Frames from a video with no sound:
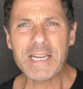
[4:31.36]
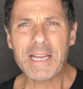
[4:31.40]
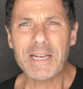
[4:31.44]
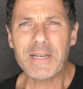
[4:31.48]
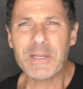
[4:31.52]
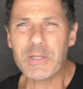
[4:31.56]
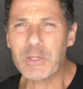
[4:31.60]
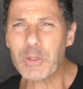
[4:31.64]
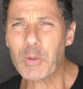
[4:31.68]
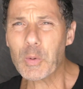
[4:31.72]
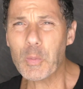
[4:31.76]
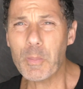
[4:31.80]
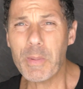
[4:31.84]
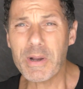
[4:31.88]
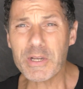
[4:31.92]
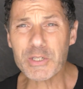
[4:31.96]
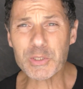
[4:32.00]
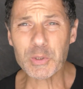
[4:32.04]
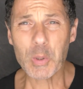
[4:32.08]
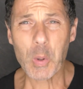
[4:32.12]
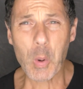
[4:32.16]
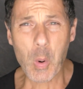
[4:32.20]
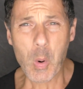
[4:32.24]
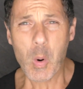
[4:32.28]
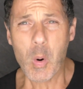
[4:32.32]
and you must
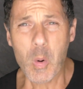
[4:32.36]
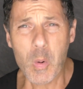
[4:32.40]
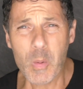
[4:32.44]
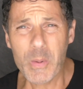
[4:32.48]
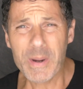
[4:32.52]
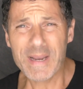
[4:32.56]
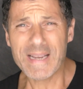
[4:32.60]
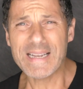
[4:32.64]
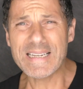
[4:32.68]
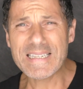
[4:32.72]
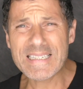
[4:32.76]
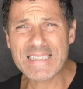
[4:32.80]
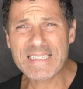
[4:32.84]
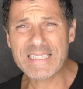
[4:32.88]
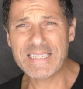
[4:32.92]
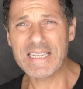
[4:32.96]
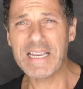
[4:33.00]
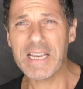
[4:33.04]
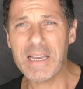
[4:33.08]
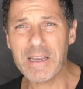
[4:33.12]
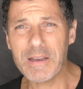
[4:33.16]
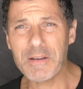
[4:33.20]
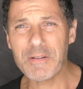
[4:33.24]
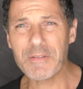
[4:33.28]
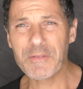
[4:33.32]
always
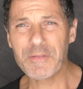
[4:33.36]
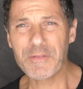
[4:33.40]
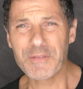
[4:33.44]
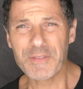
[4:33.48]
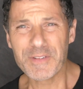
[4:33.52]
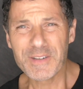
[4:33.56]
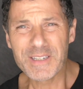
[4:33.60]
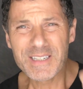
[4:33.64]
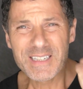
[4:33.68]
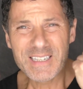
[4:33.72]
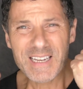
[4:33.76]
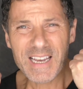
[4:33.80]
give